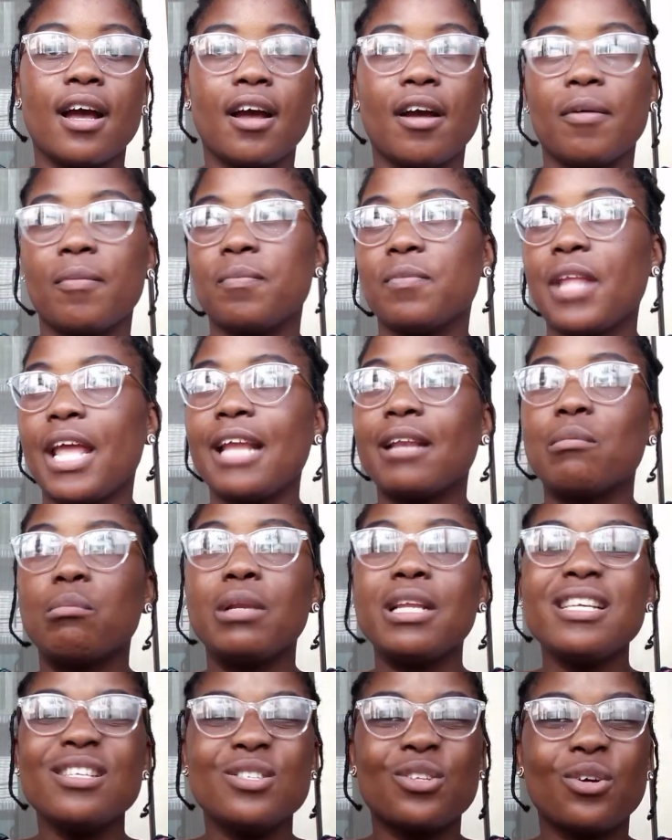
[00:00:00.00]
Um, and
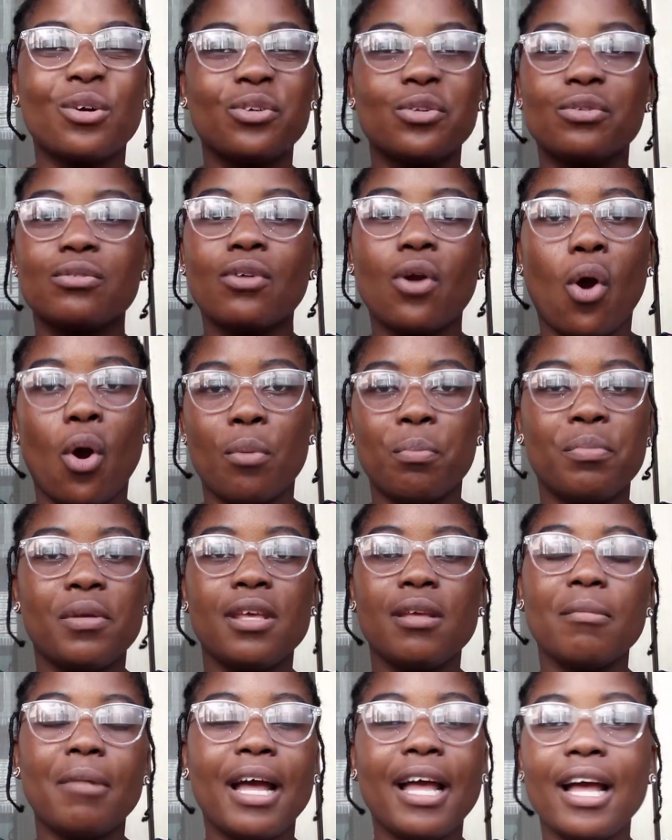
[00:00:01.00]
please don't
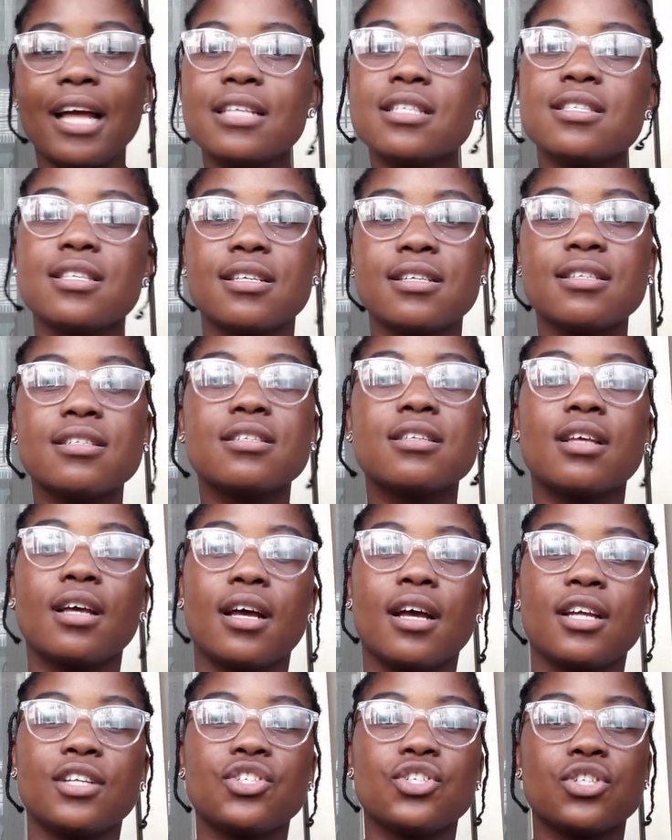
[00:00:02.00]
copy my answers,
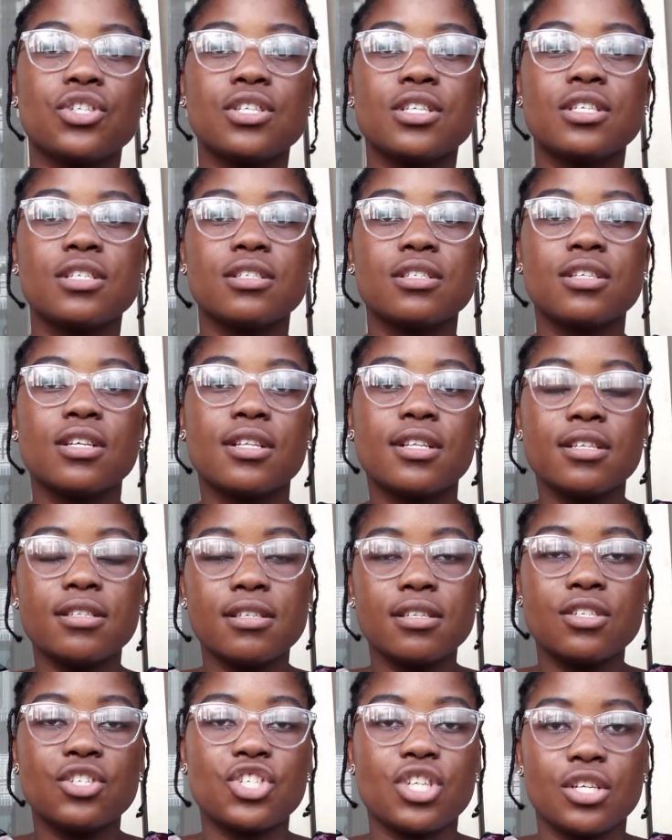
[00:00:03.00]
uh, just
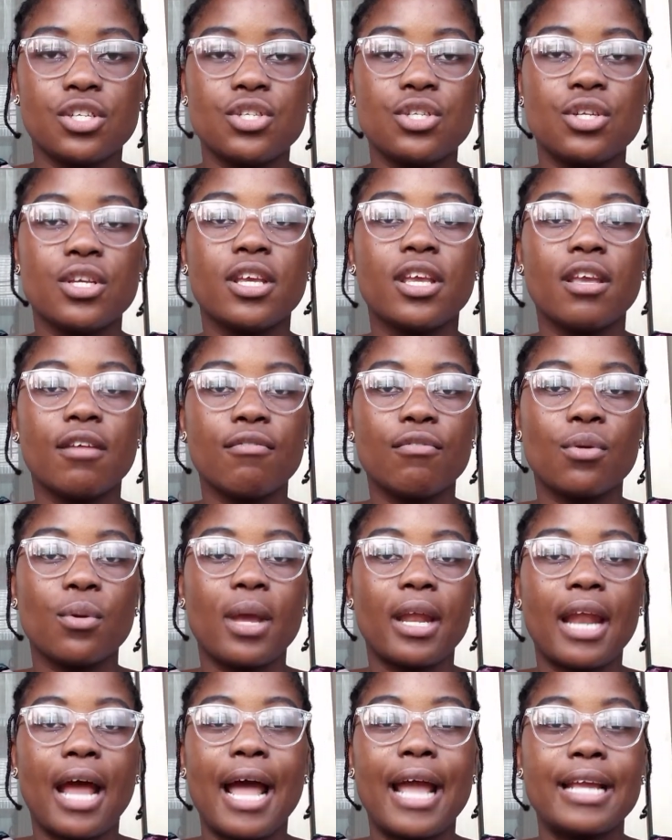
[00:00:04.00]
this is just to give
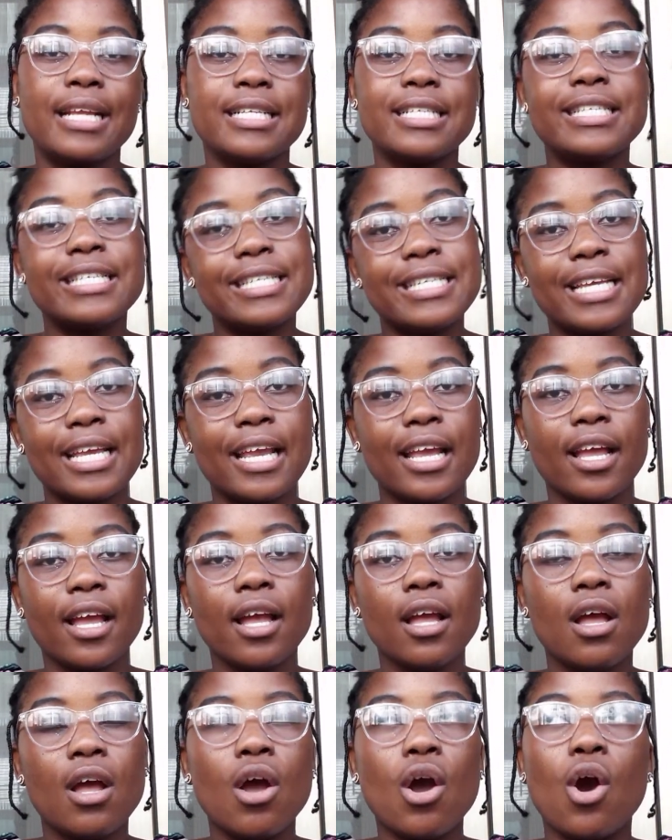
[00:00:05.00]
you an idea
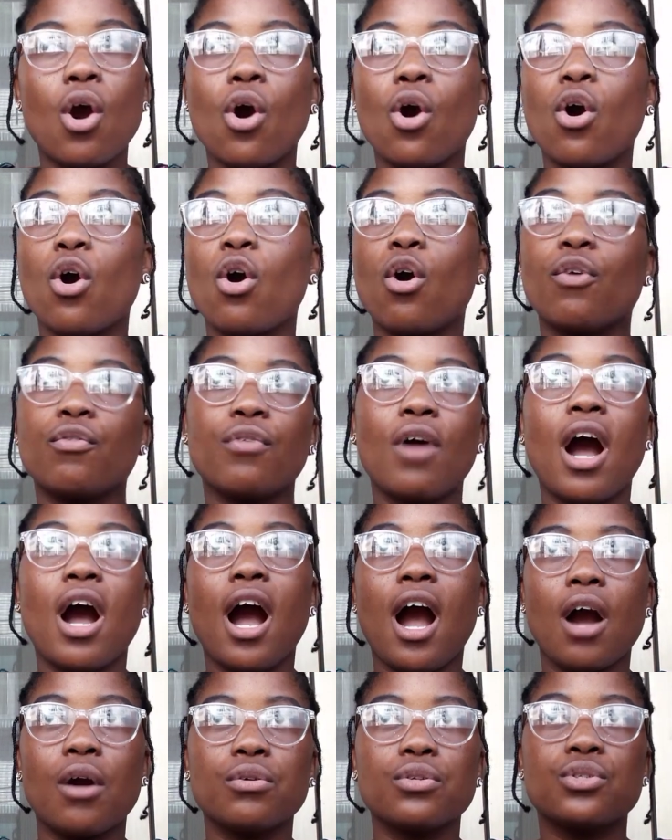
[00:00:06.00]
of
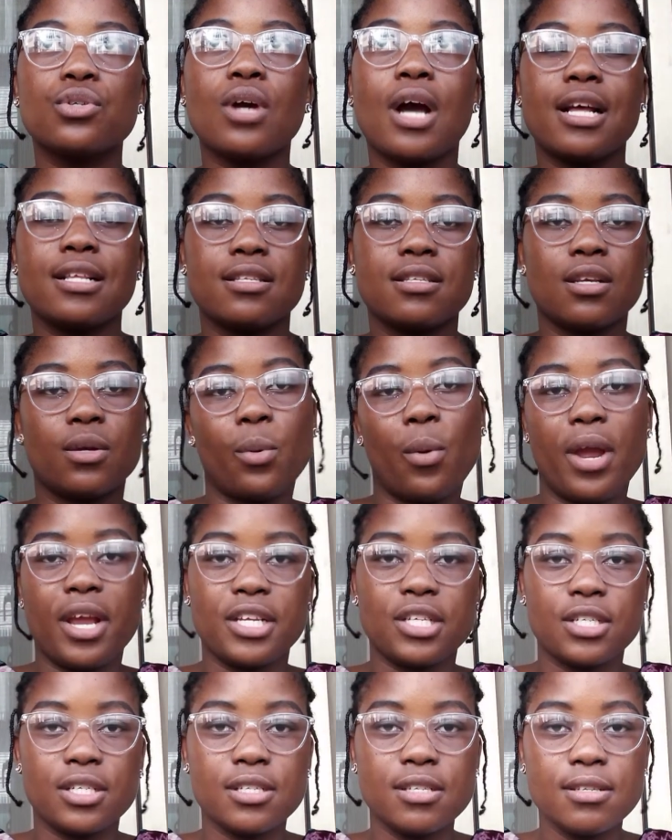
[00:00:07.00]
how to answer
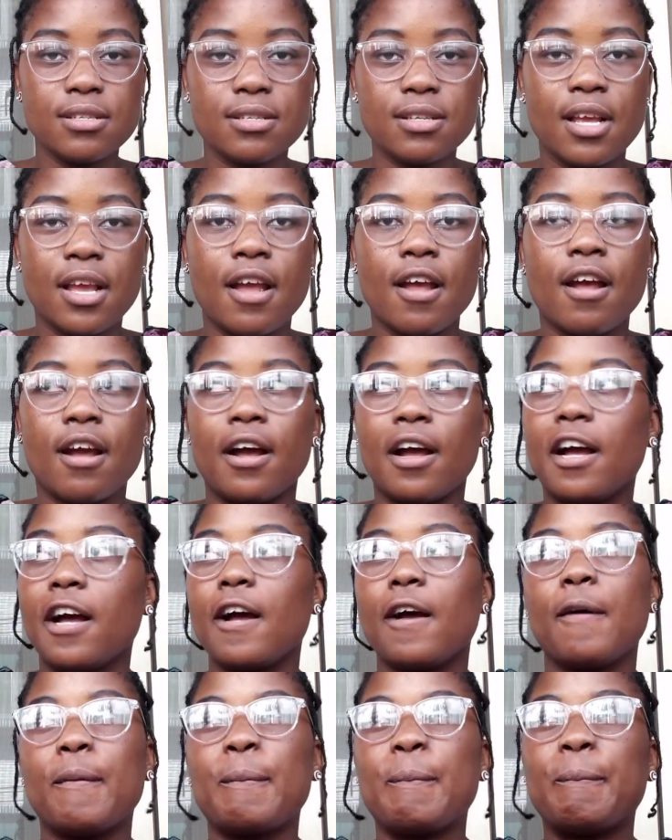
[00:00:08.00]
questions.
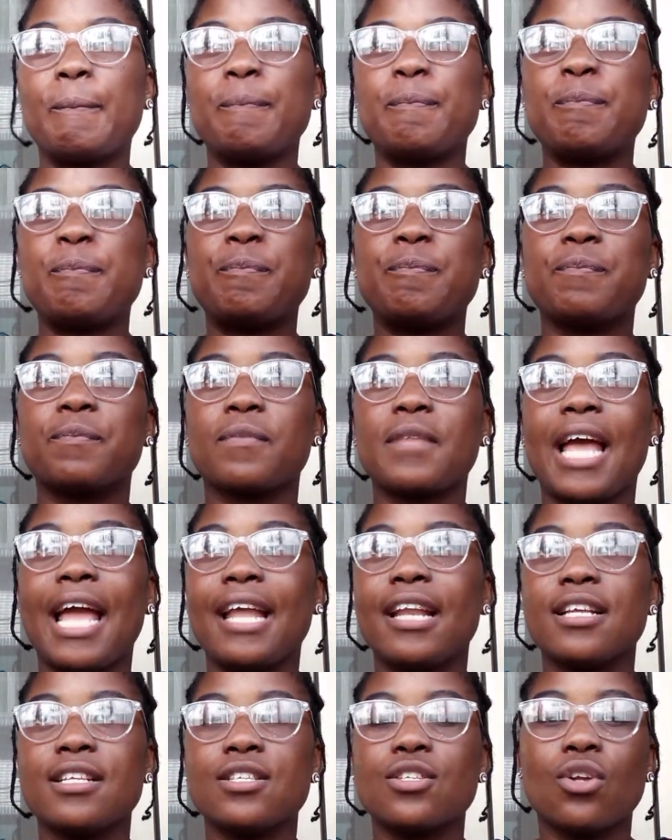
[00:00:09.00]
Um,
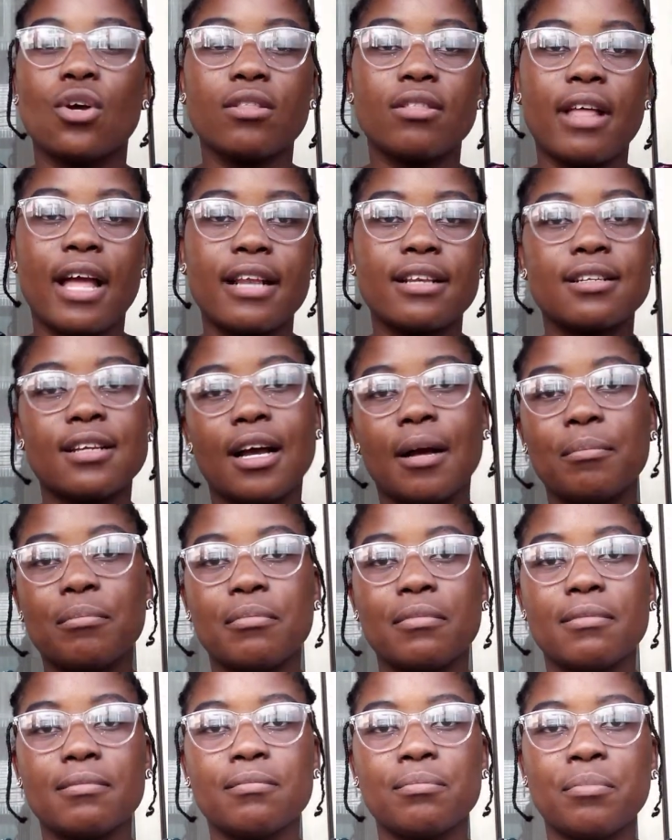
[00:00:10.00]
and it's not that
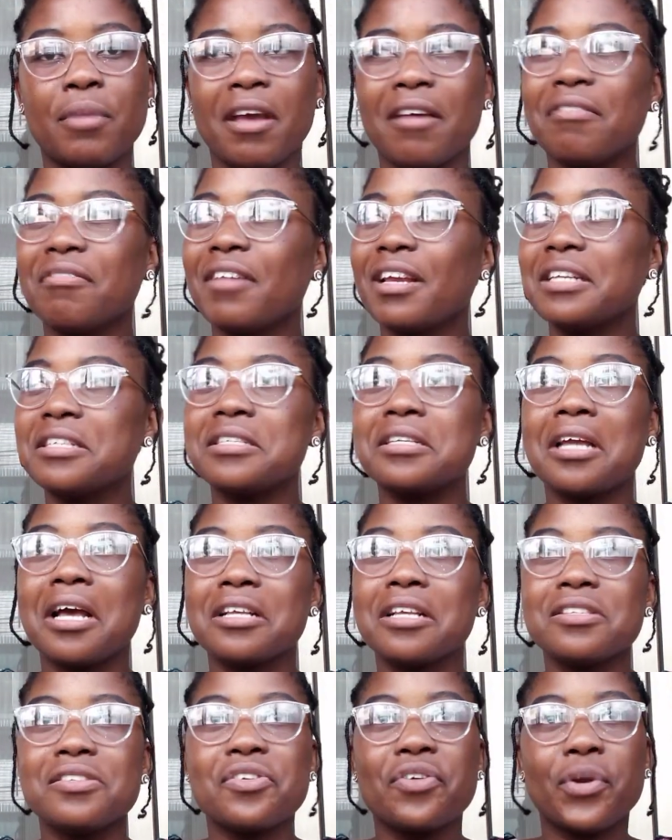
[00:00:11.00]
I'm perfect in
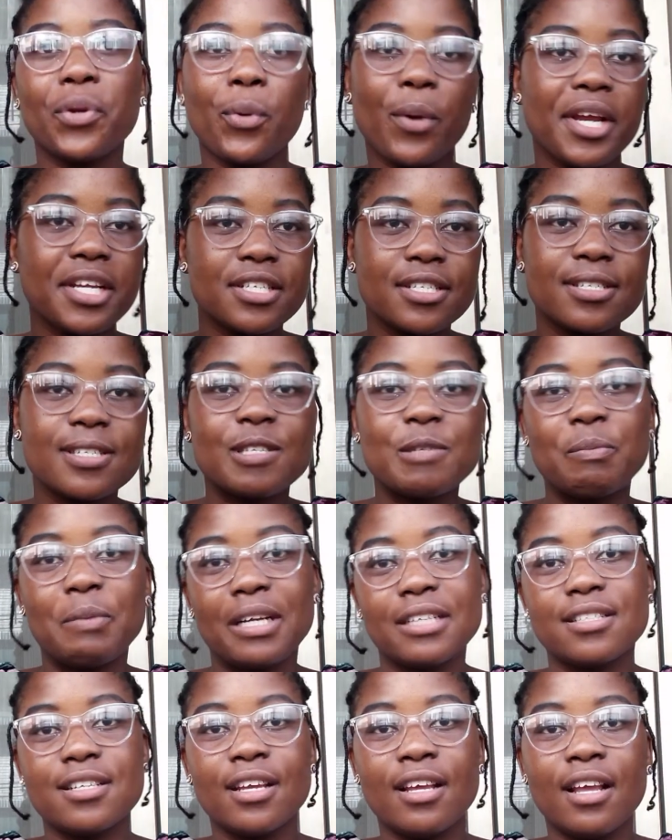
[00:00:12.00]
answering questions,
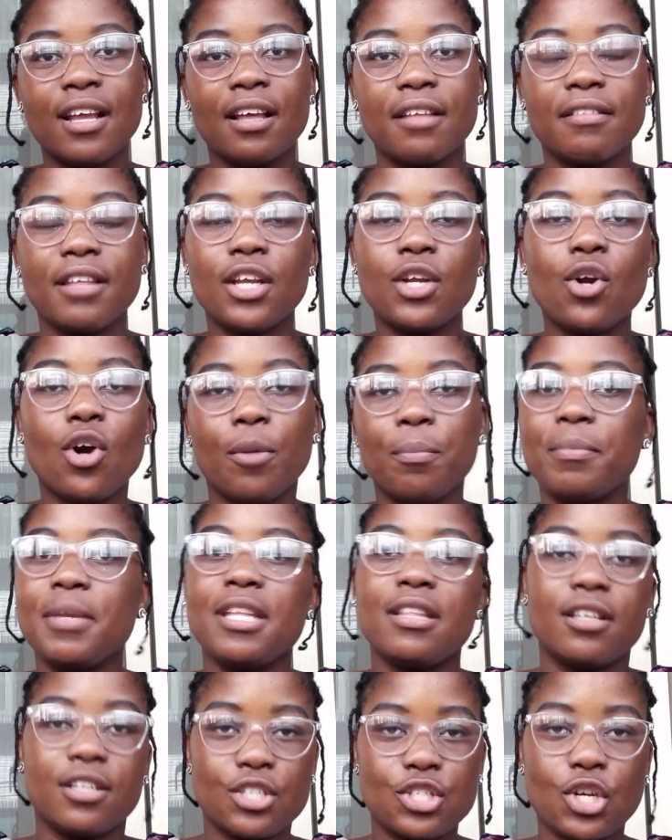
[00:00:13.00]
but they got
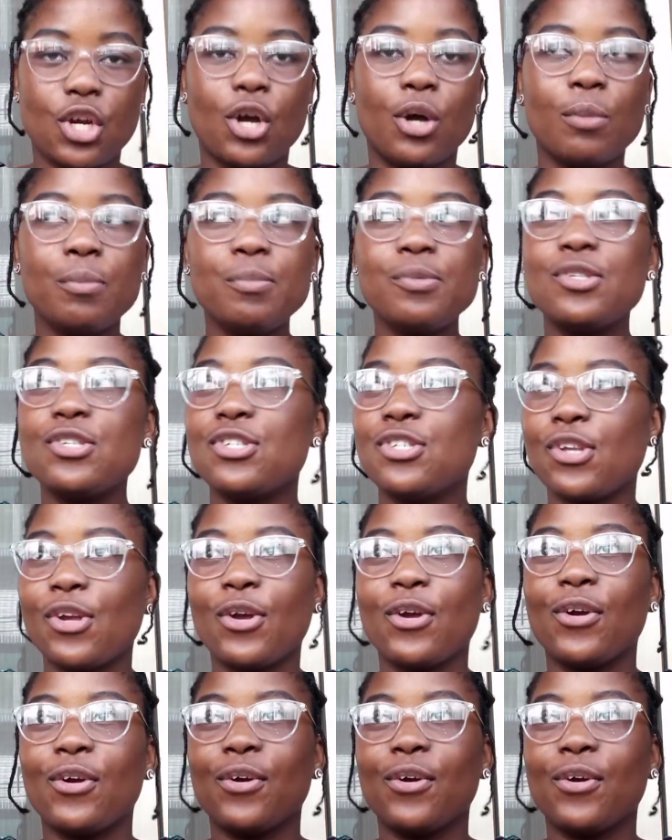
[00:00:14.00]
me the job, so